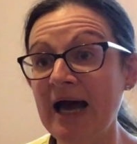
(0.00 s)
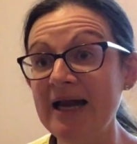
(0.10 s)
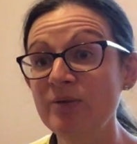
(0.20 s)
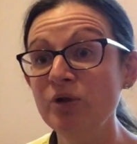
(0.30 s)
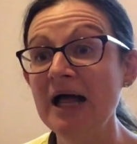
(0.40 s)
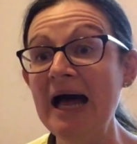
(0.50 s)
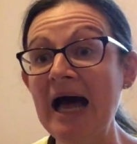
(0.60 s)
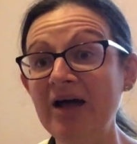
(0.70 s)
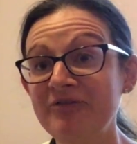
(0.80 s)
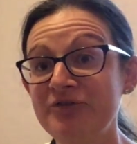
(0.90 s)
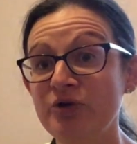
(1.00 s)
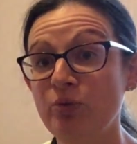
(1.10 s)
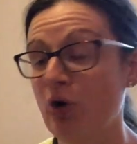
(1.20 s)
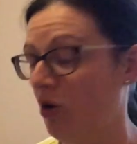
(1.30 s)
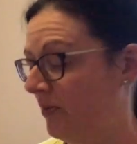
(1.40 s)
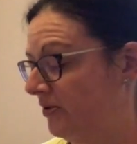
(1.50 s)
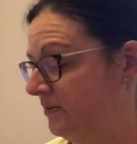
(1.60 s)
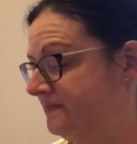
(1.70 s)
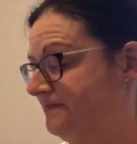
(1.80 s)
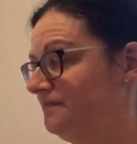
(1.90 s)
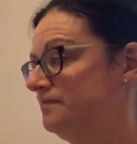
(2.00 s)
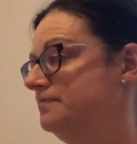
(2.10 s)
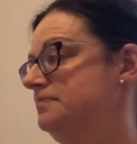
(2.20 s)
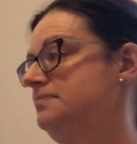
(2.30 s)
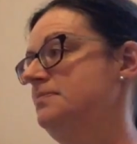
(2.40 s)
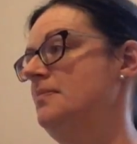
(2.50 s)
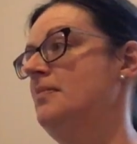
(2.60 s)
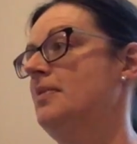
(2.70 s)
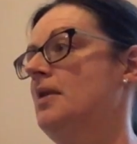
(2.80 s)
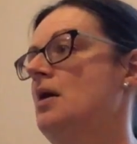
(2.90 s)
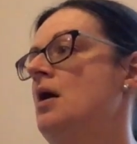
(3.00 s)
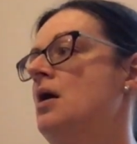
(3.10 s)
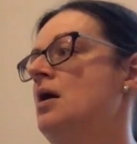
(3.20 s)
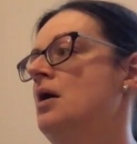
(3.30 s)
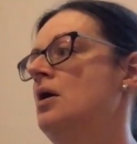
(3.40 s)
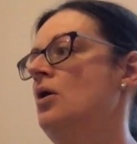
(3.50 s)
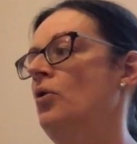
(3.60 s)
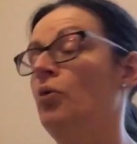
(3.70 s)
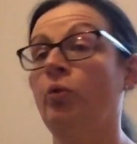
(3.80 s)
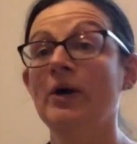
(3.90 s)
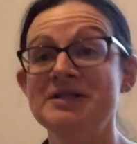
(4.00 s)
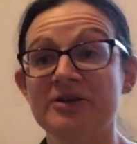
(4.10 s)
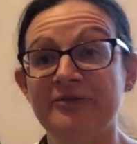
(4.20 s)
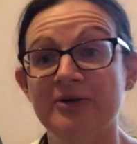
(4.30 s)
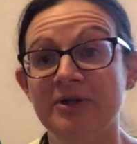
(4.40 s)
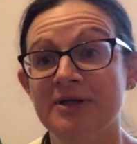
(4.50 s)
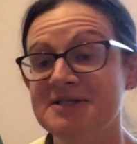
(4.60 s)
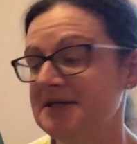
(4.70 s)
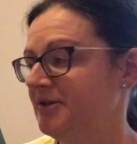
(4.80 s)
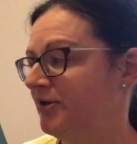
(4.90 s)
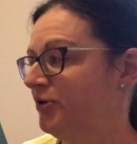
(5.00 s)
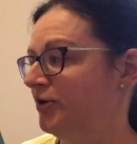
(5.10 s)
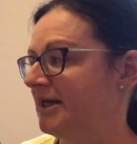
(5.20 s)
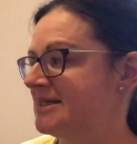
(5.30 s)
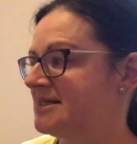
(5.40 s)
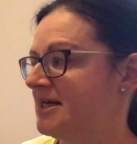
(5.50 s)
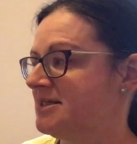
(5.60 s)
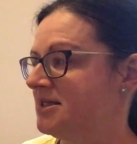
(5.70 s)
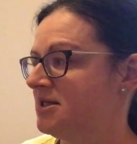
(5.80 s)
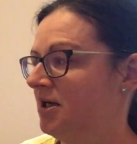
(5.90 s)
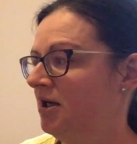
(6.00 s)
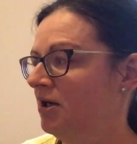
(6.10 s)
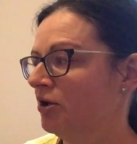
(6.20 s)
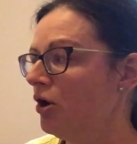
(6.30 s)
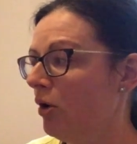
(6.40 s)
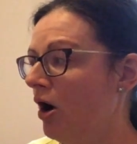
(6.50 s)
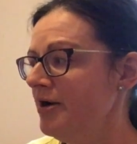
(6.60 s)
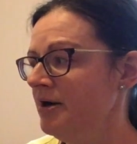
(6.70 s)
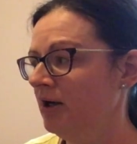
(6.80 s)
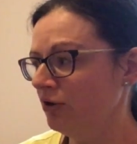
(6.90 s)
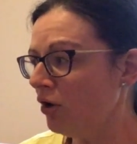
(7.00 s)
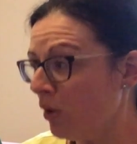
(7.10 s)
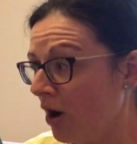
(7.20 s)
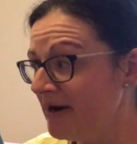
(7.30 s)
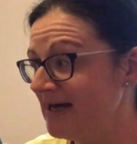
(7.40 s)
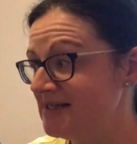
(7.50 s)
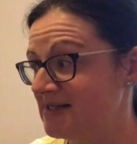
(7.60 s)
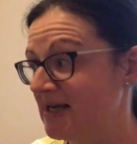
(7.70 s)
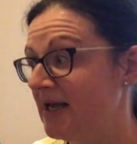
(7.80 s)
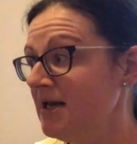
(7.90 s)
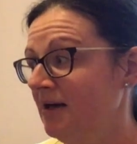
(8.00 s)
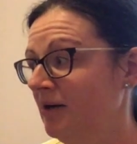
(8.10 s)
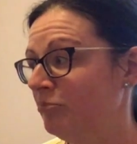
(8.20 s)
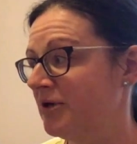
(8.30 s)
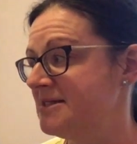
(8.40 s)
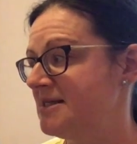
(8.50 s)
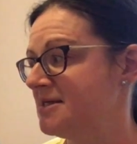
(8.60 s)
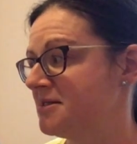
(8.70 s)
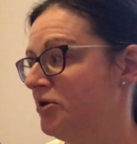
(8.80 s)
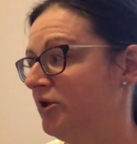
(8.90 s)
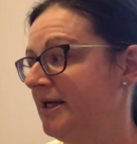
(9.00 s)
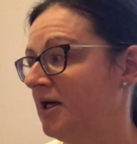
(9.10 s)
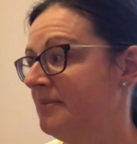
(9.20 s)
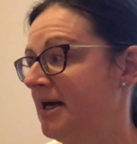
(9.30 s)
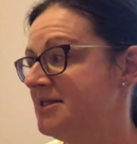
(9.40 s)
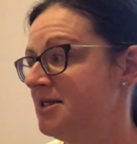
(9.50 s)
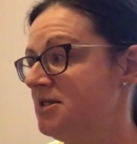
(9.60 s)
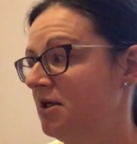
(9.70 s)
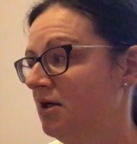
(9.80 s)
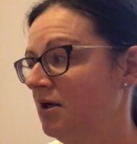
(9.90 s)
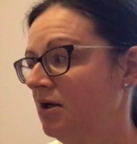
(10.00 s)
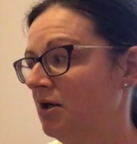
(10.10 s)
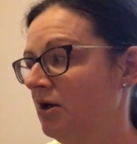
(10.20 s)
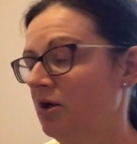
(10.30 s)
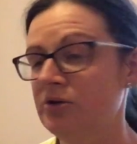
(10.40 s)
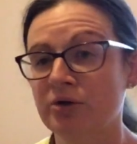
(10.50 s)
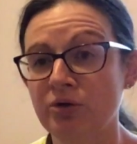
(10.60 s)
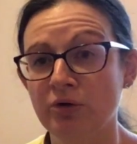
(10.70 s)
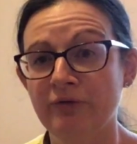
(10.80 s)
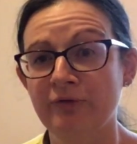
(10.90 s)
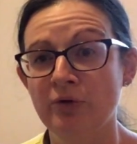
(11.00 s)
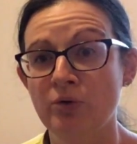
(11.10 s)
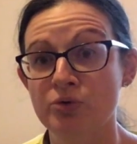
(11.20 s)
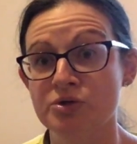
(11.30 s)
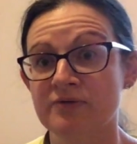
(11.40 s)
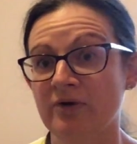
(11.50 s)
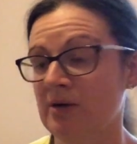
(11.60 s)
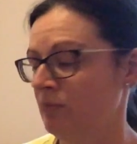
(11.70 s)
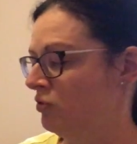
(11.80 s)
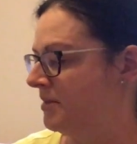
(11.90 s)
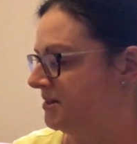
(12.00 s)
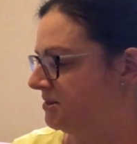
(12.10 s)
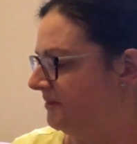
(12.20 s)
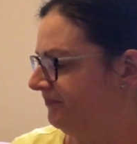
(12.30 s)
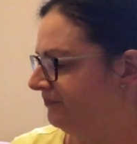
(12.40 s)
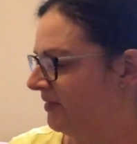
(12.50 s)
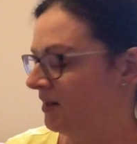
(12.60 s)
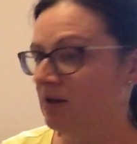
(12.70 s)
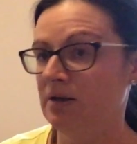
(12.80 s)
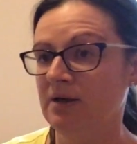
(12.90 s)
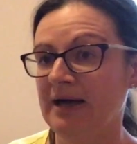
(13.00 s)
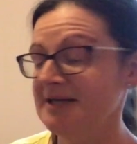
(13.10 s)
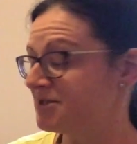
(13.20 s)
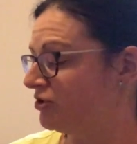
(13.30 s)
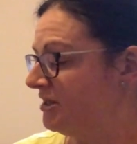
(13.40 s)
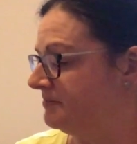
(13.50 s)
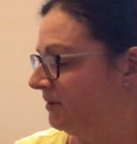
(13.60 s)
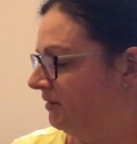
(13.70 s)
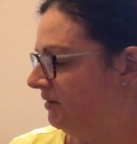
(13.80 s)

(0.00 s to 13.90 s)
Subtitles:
and it will have to wobble." Yeah. "Wonderful," said the cook, excited. Go on, I say," Princess Lolly commanded. The cook froze for a moment. Ice cream,